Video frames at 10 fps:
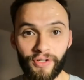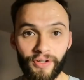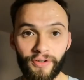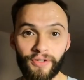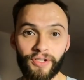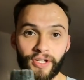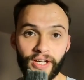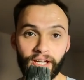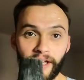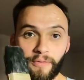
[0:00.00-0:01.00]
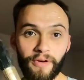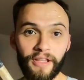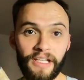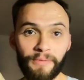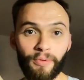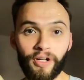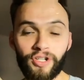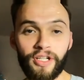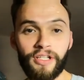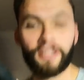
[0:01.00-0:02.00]
use uh, one of these
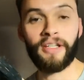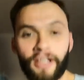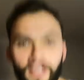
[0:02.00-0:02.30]
brushes.